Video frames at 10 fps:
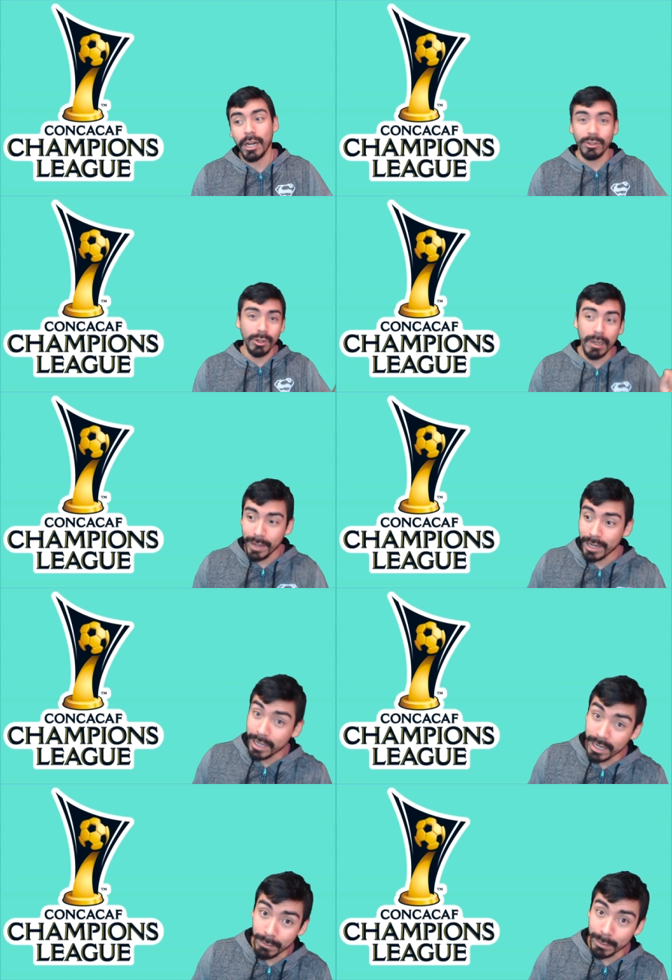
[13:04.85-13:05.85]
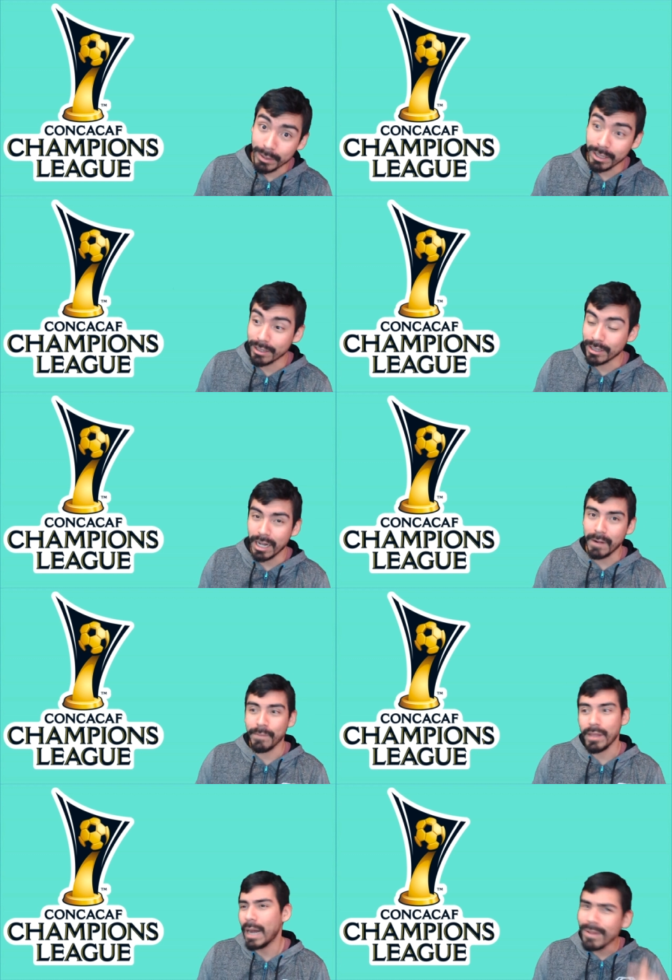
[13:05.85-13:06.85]
uh, don't come back and hate on me because
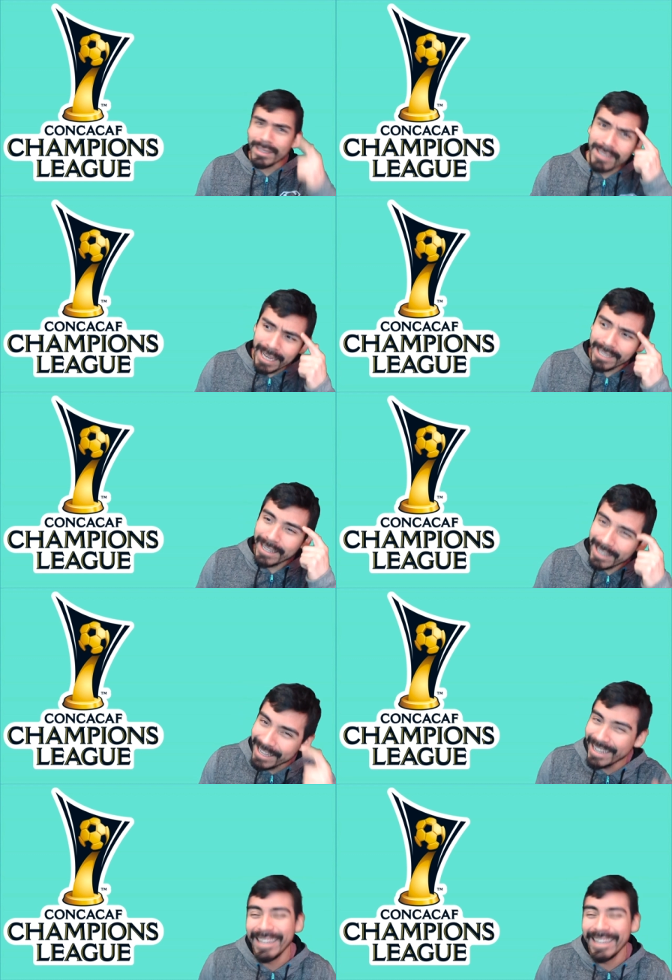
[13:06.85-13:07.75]
um, I'm not psychic.